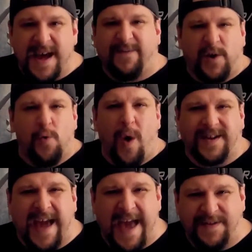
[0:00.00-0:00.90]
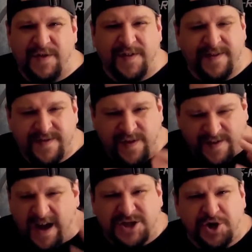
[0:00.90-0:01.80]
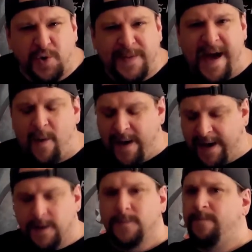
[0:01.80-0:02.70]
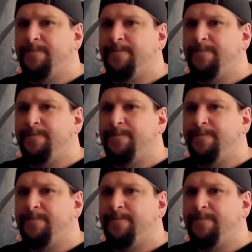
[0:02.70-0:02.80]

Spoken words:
if you want Kansas to touch you in that way.